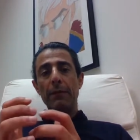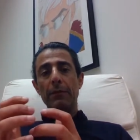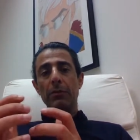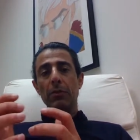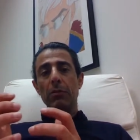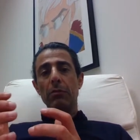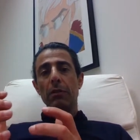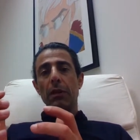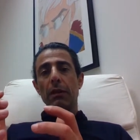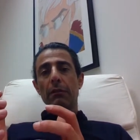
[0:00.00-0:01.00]

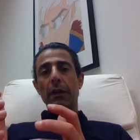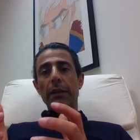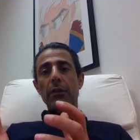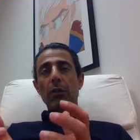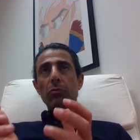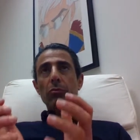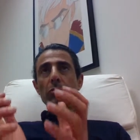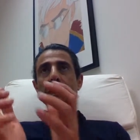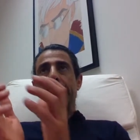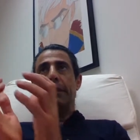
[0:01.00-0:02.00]
So I go
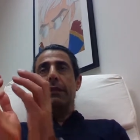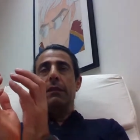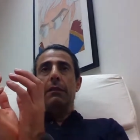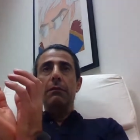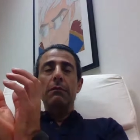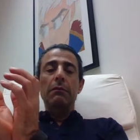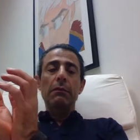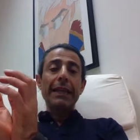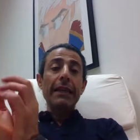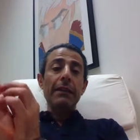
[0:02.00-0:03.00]
to the,
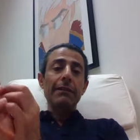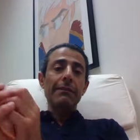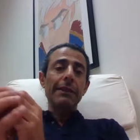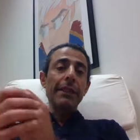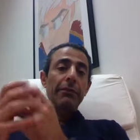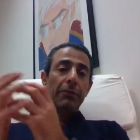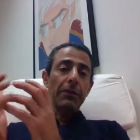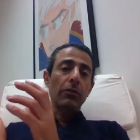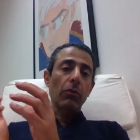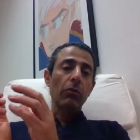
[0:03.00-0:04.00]
if
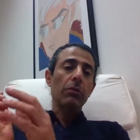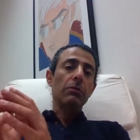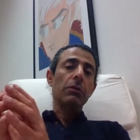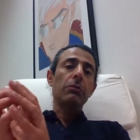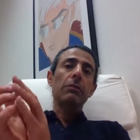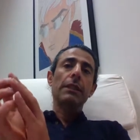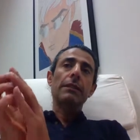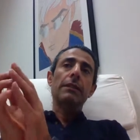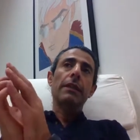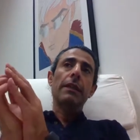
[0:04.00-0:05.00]
at all, so
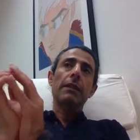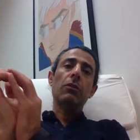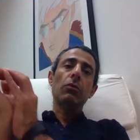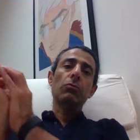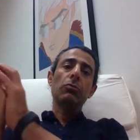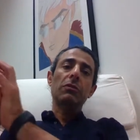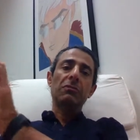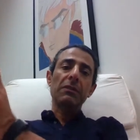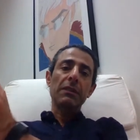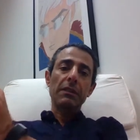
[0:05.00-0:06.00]
let's say I go to the
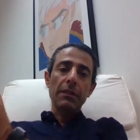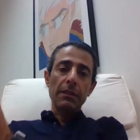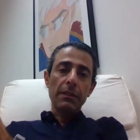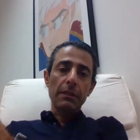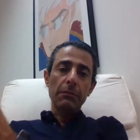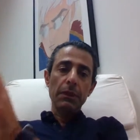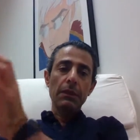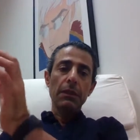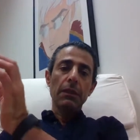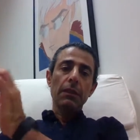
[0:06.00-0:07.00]
first system,
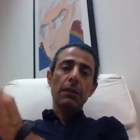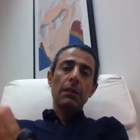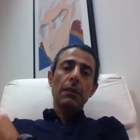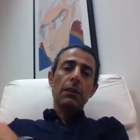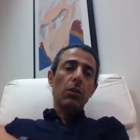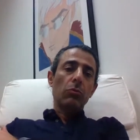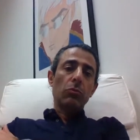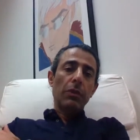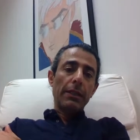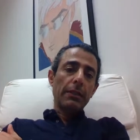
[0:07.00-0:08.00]
I go
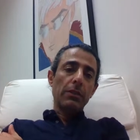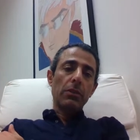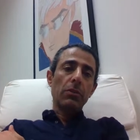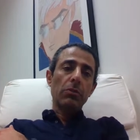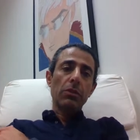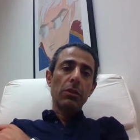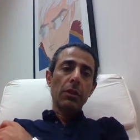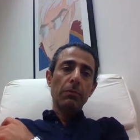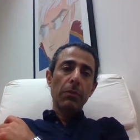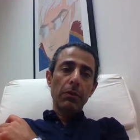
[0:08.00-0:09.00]
to license usage
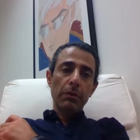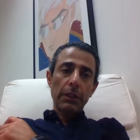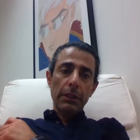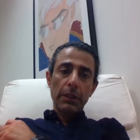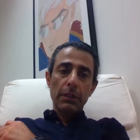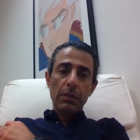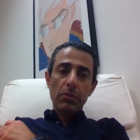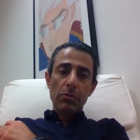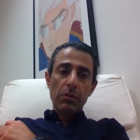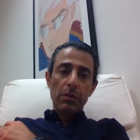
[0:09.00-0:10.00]
report, I get the
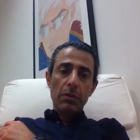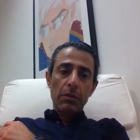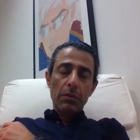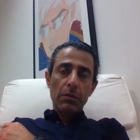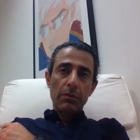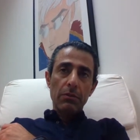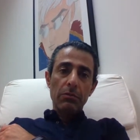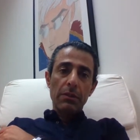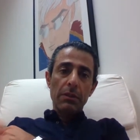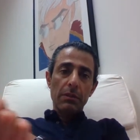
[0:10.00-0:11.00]
usage. So
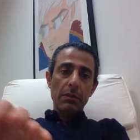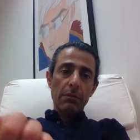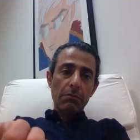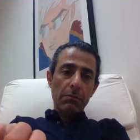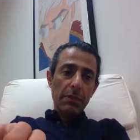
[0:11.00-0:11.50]
it's